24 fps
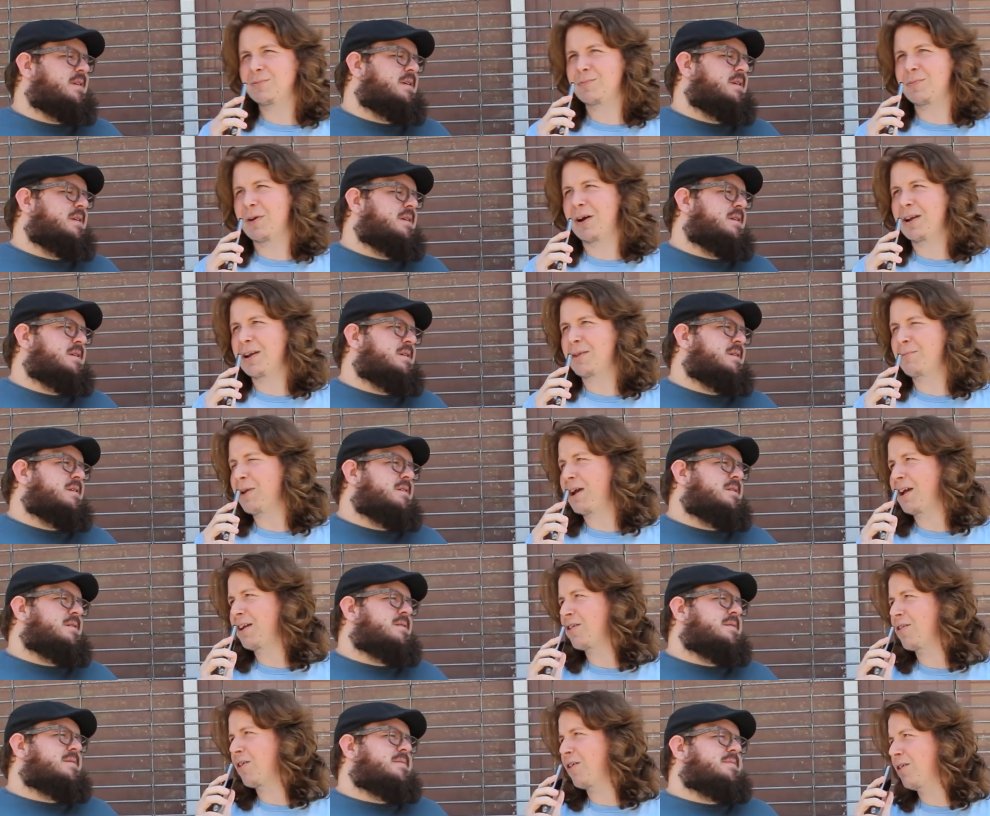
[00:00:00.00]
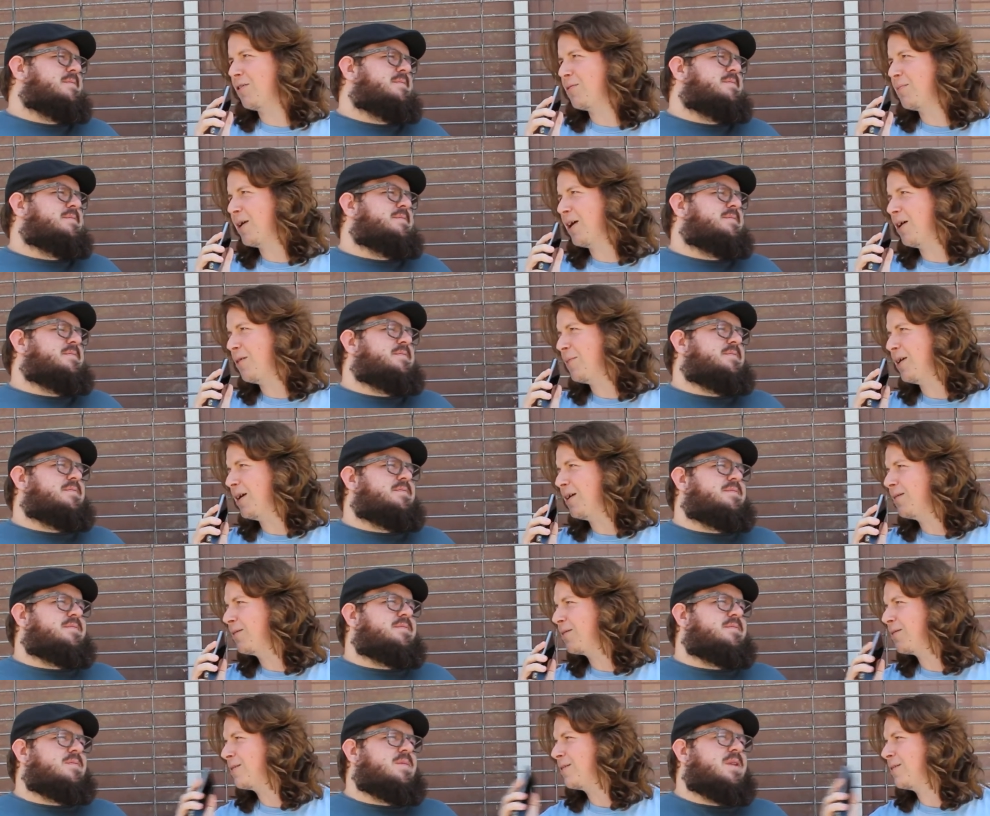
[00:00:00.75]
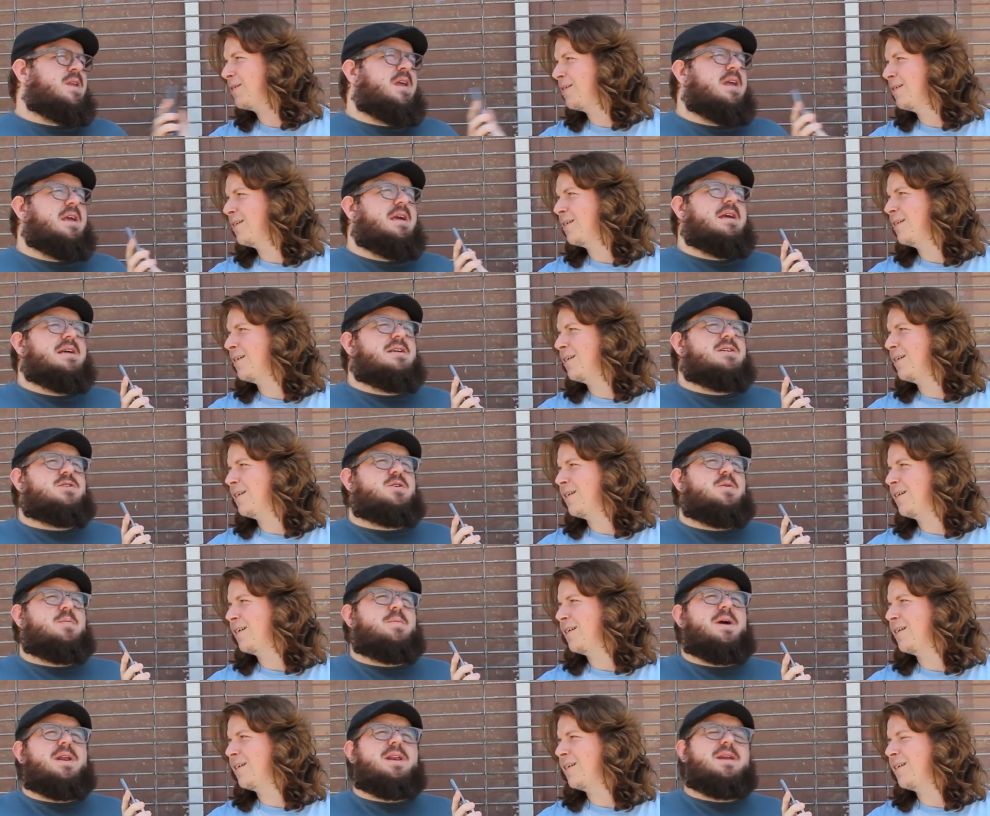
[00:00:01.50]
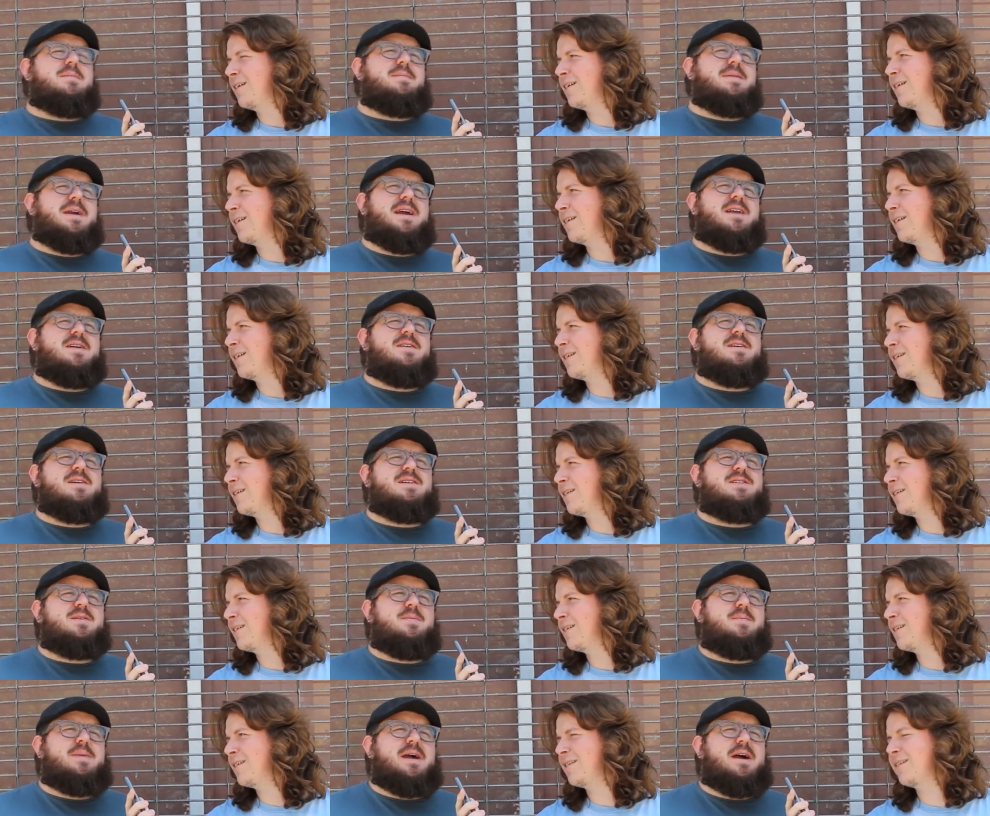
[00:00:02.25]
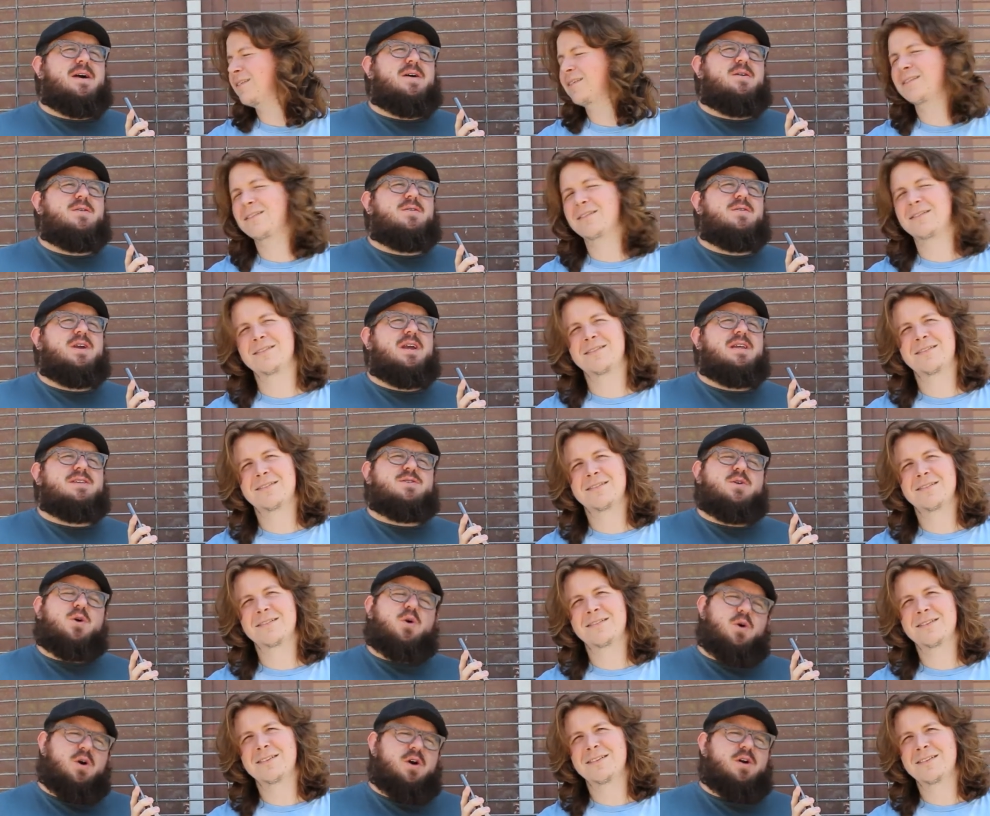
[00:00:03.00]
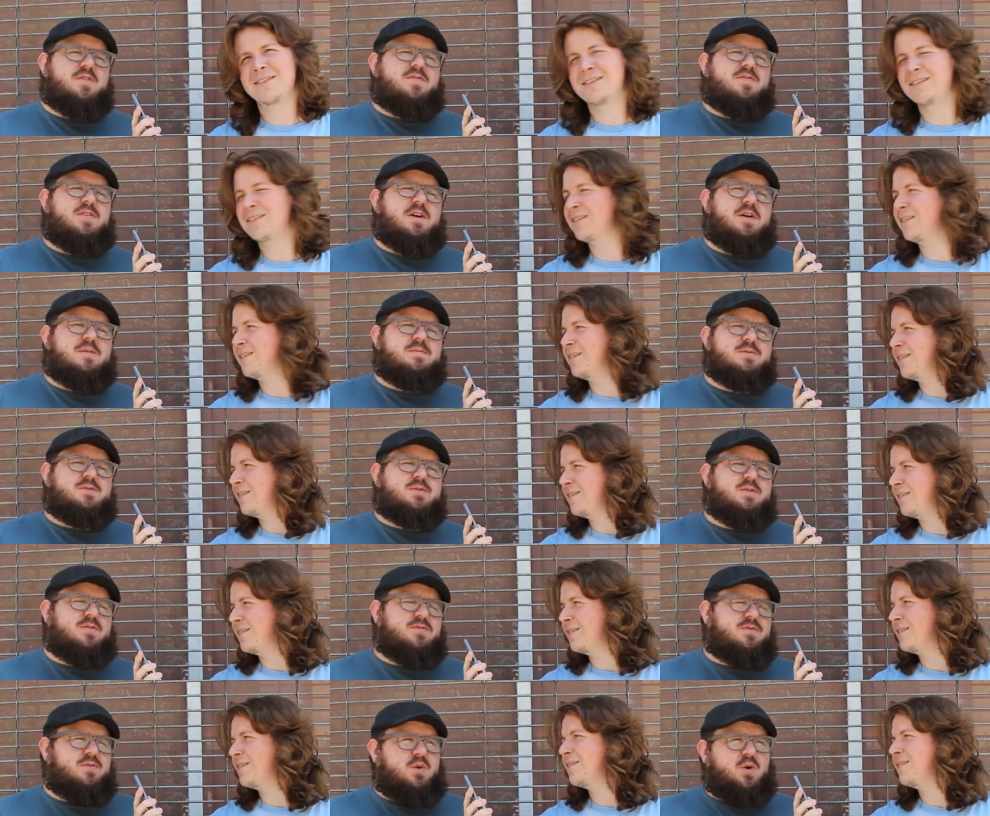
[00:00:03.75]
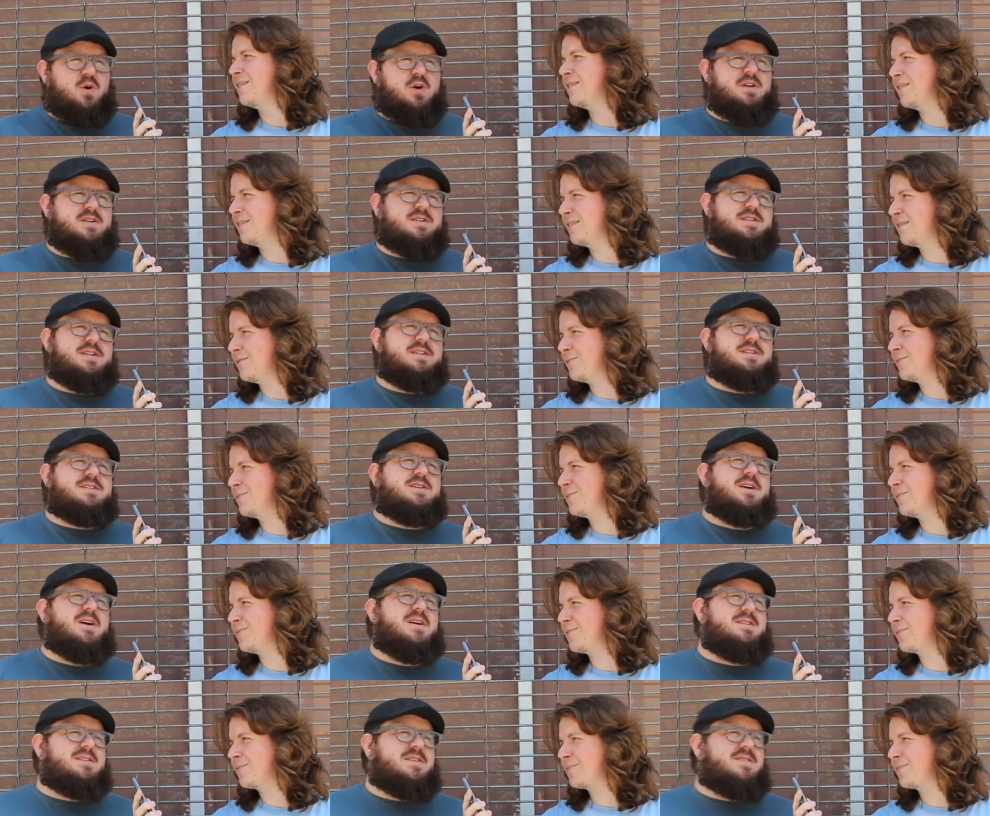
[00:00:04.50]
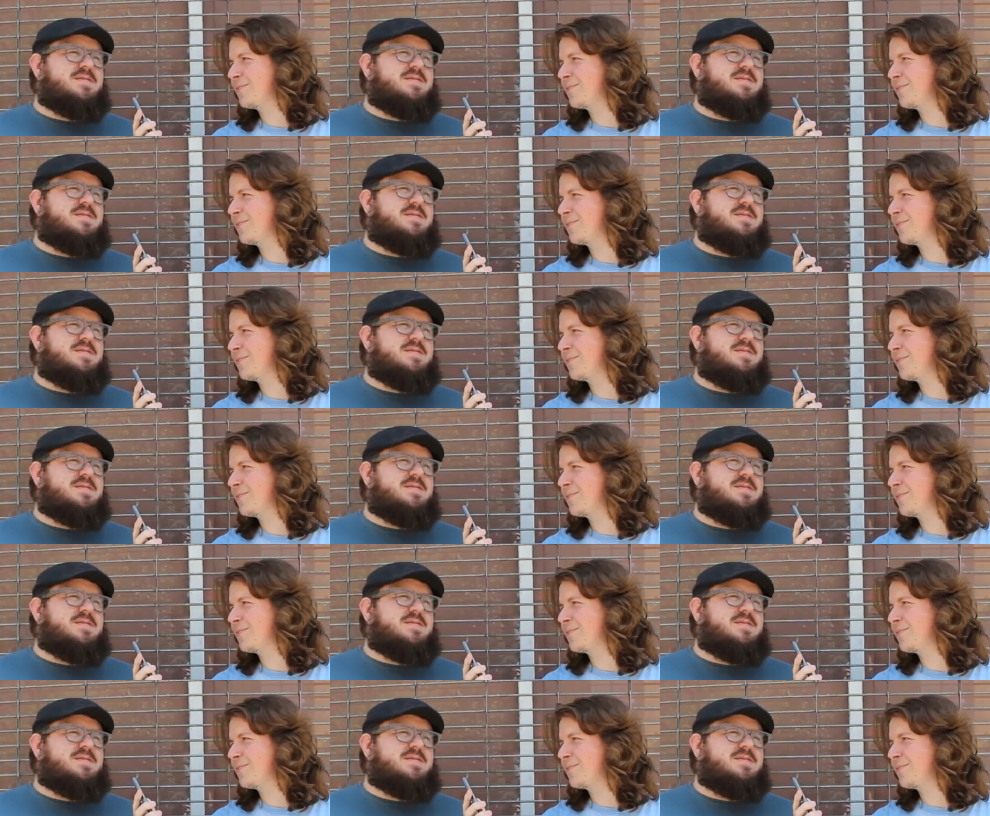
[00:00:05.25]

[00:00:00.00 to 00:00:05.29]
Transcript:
Speaker 1: Bundy Manor all about, man. So Bundy Manor is about it's a horror film, so of course it stars